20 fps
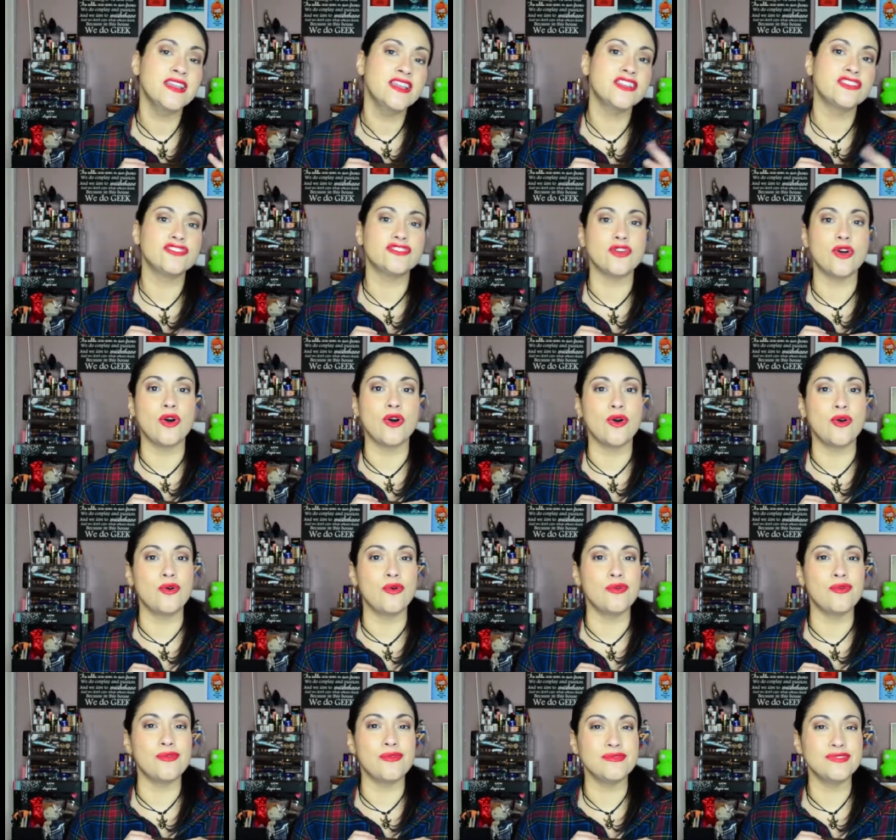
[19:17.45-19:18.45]

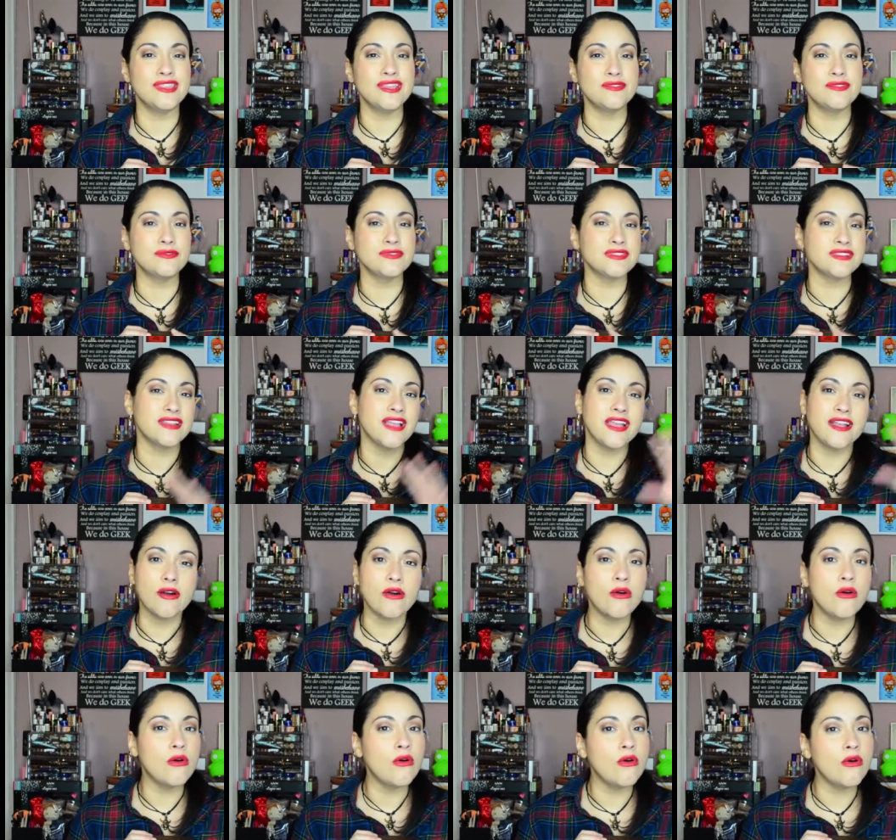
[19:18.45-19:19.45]
So there was like a
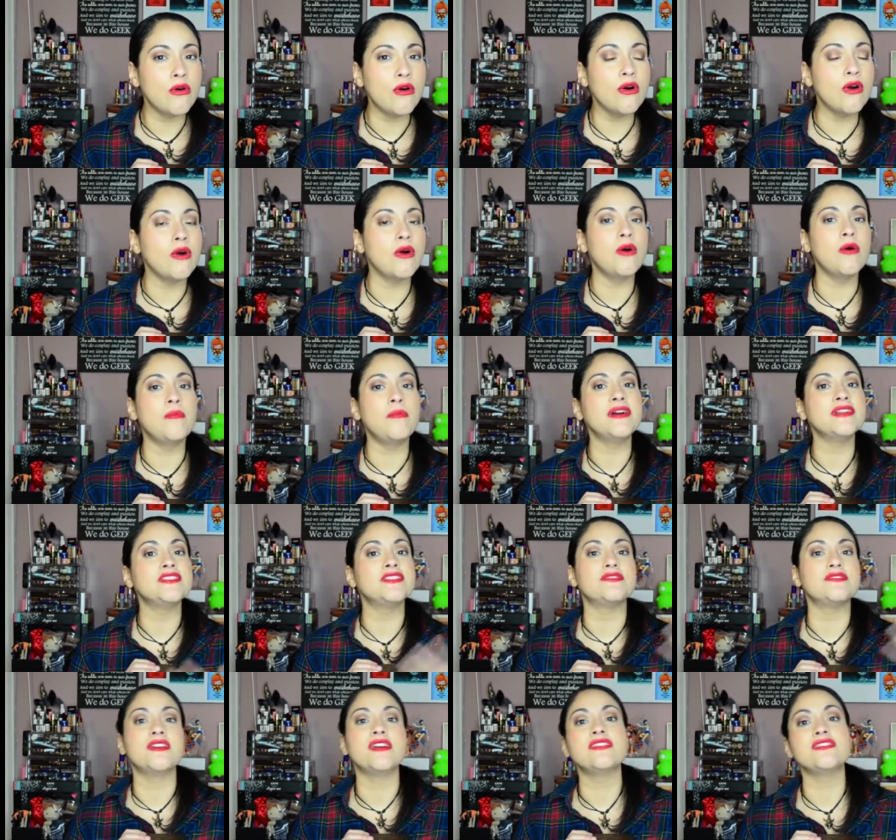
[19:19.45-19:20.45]
whole bunch
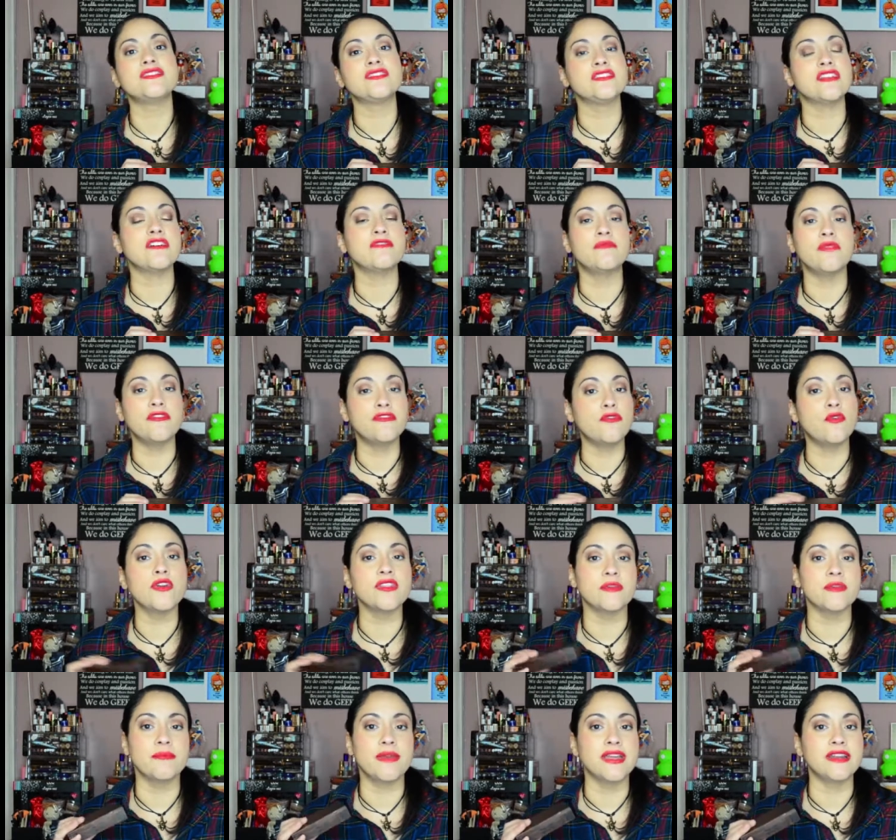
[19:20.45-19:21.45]
of other stuff before
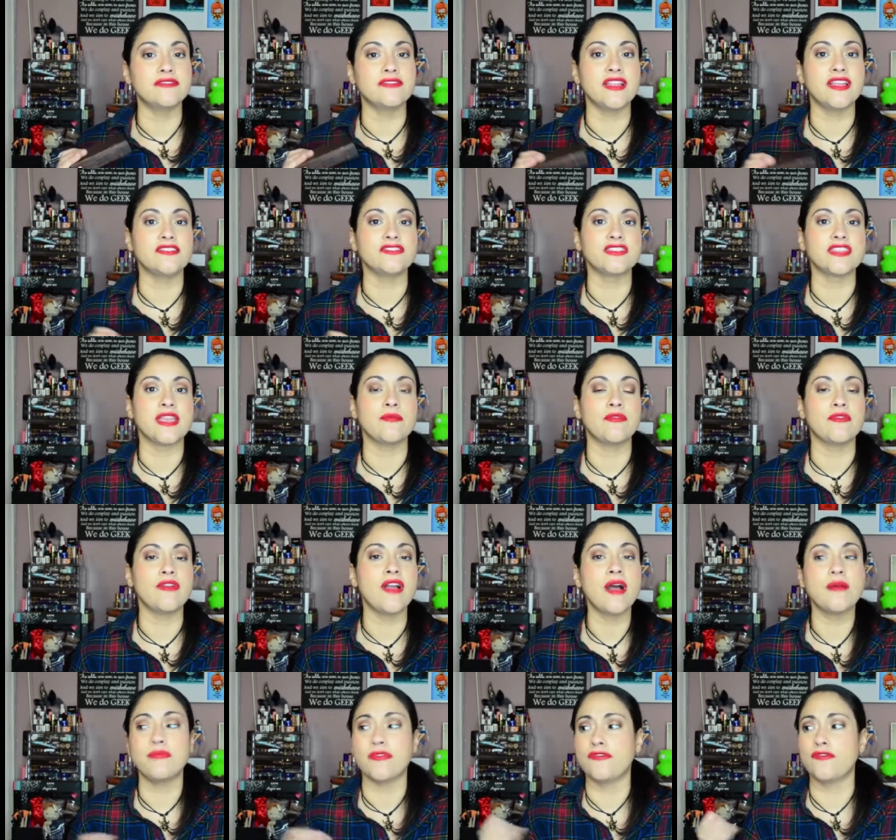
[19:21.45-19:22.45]
the Men of Letters came
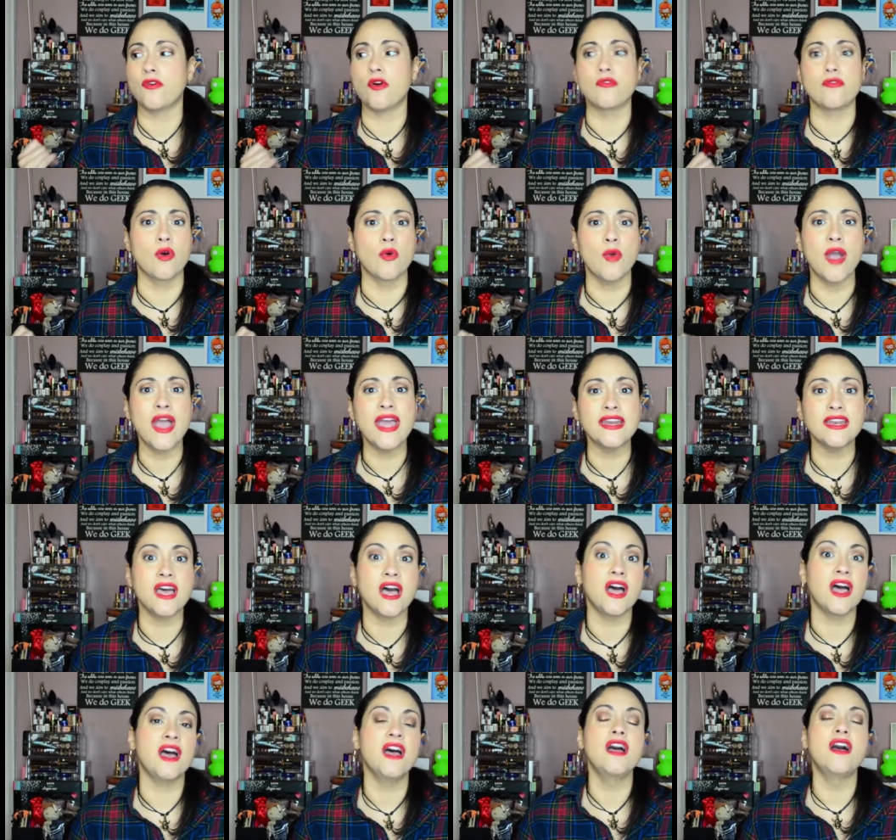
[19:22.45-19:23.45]
around, before
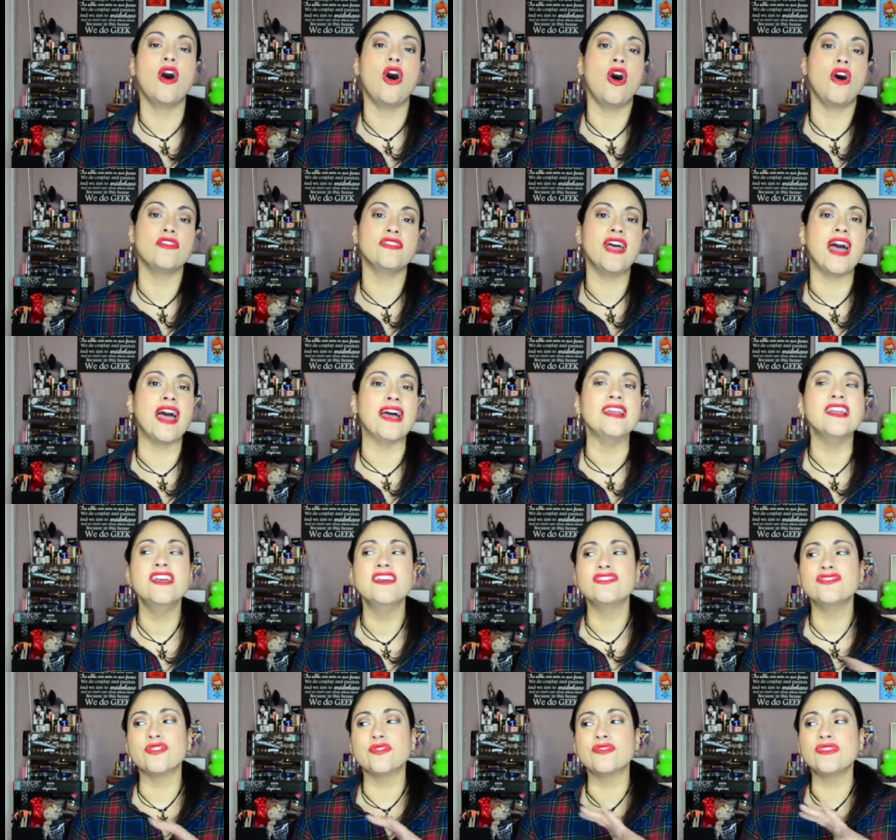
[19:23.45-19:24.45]
Rowena, all that.
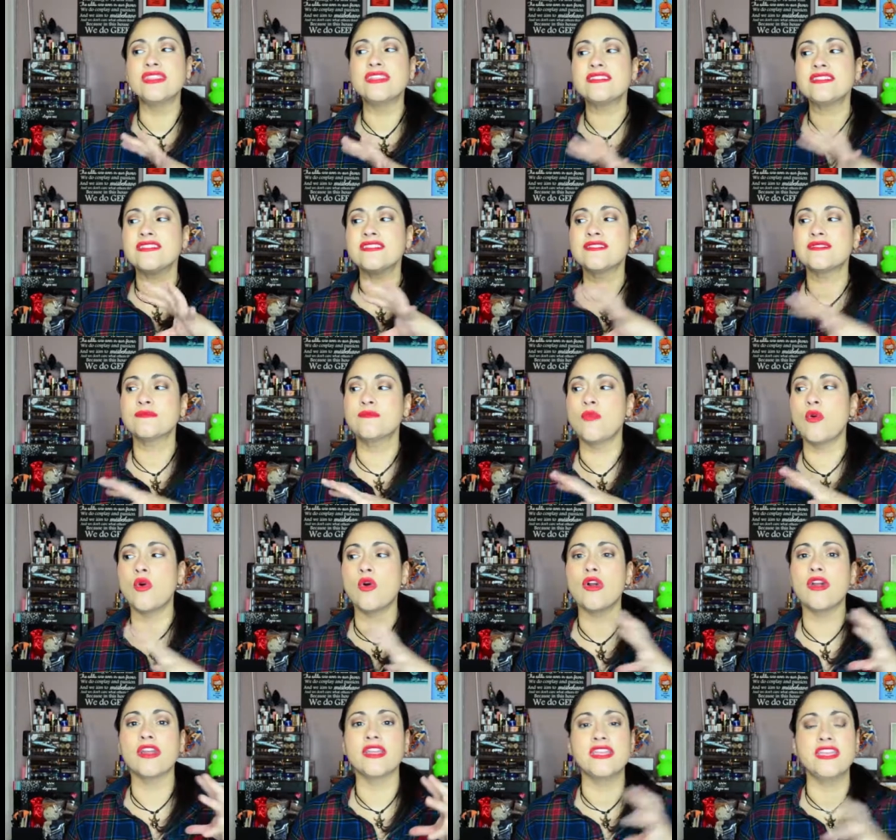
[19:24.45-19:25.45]
So this is
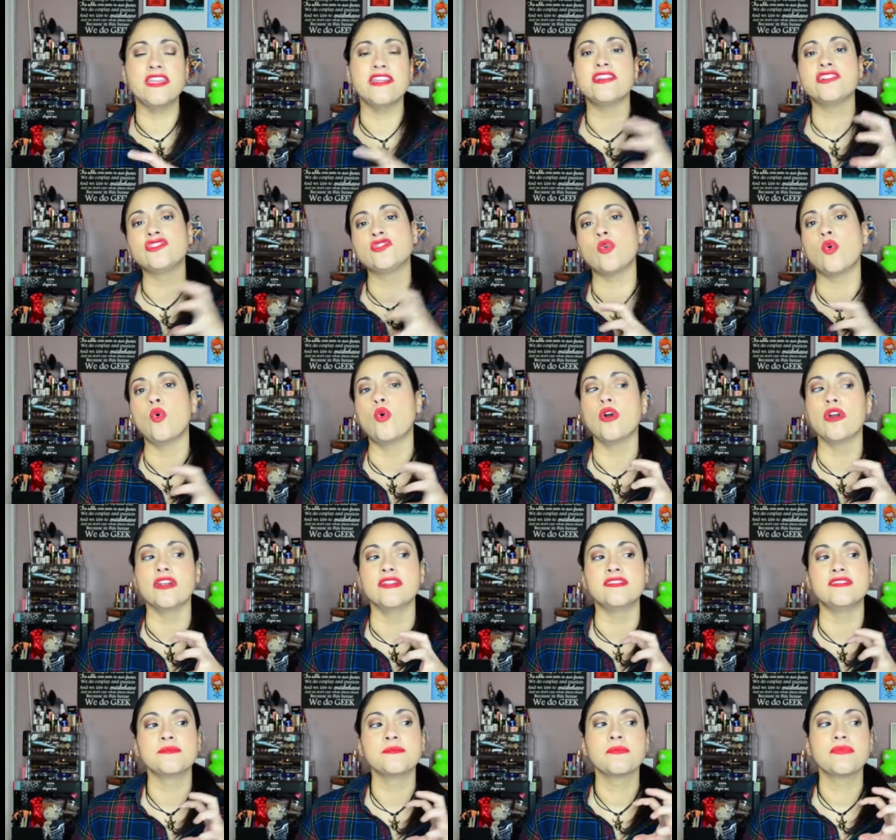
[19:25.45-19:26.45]
more geared
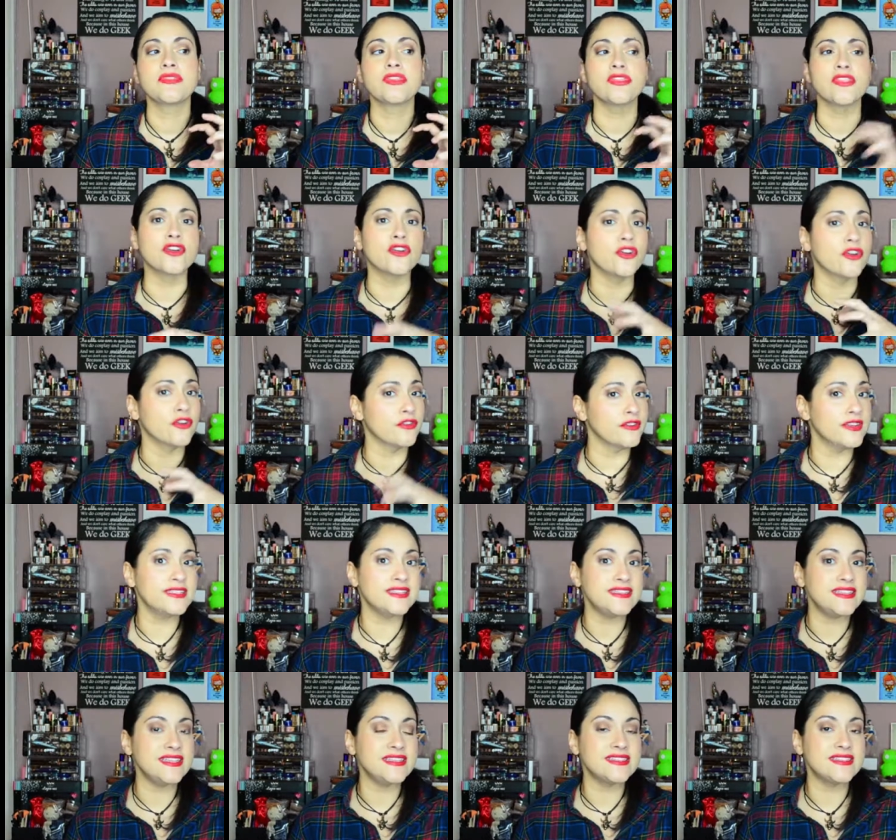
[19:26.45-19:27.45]
towards the current
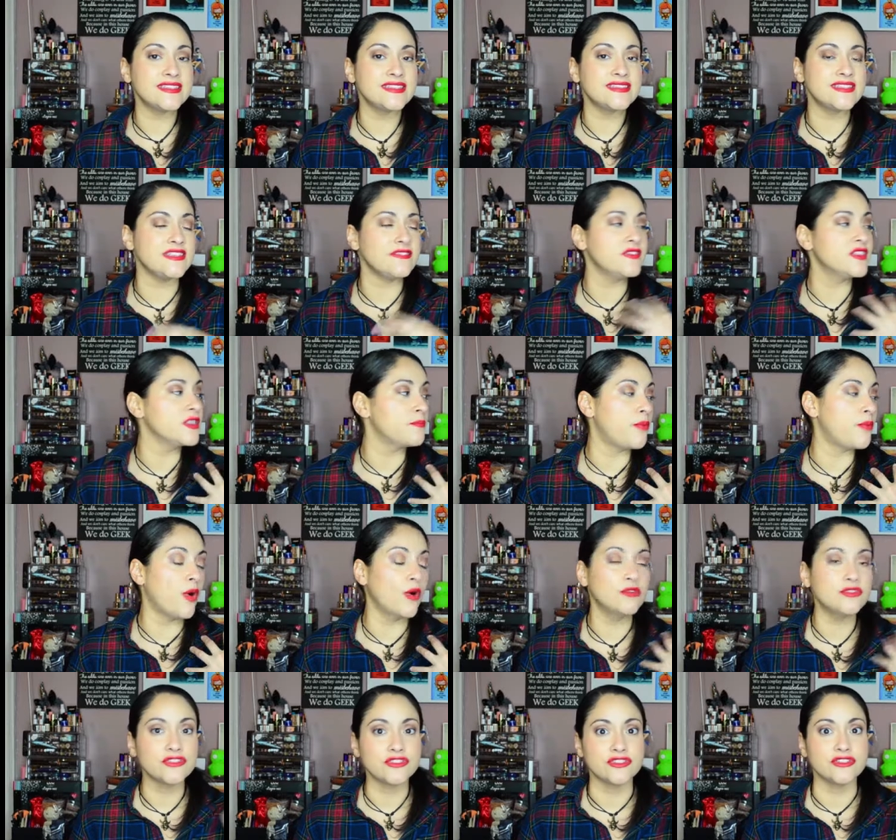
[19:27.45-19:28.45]
seasons. Even the
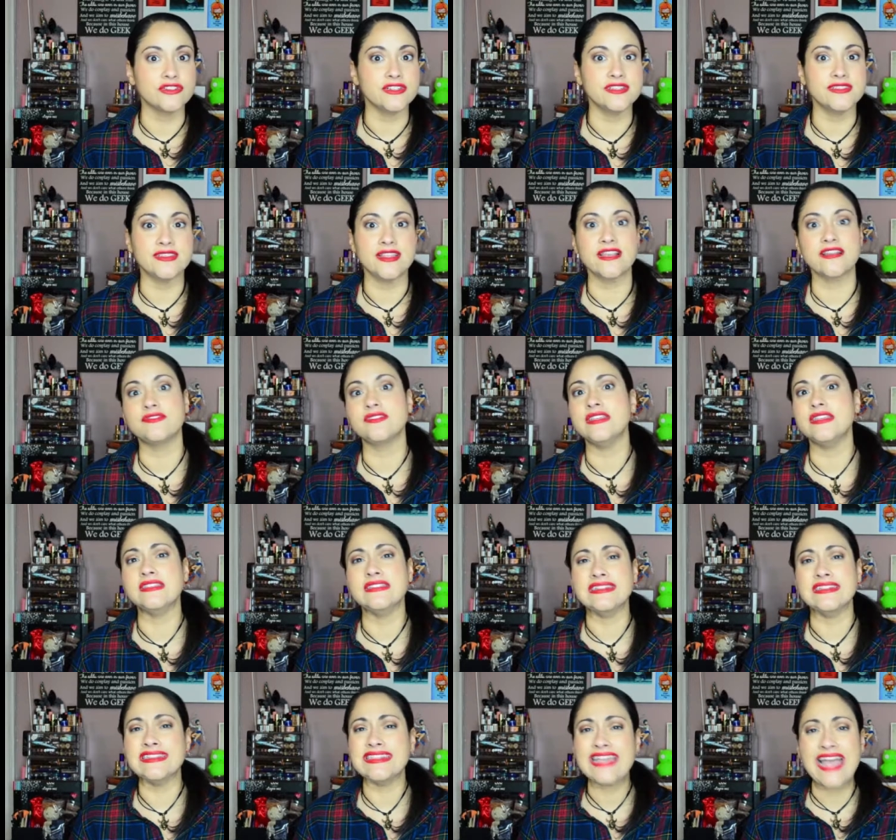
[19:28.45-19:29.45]
poster is like of
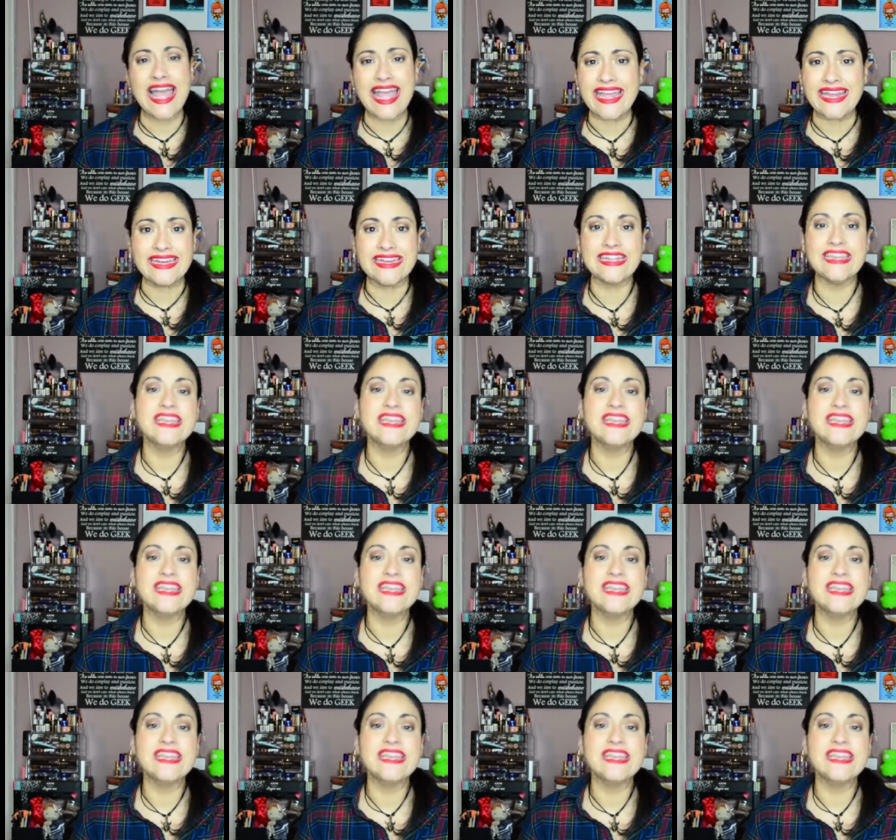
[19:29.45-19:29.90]
season 10.